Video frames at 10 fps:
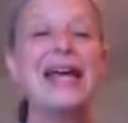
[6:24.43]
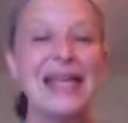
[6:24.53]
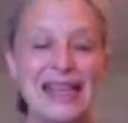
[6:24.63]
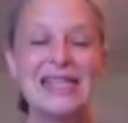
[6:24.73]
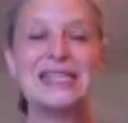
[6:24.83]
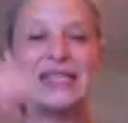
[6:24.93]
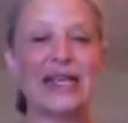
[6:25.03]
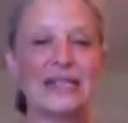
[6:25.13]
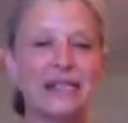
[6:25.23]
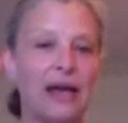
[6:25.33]
These
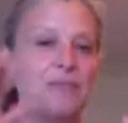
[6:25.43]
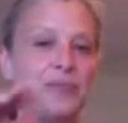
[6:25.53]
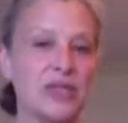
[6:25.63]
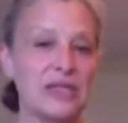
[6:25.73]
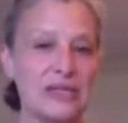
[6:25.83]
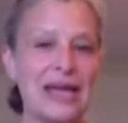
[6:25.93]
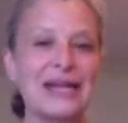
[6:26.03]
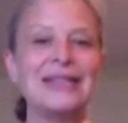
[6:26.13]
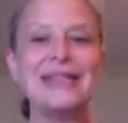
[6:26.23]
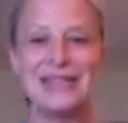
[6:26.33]
things
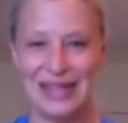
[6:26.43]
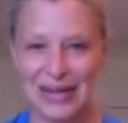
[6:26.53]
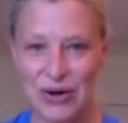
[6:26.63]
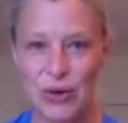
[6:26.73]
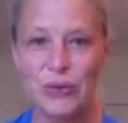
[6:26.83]
settle into their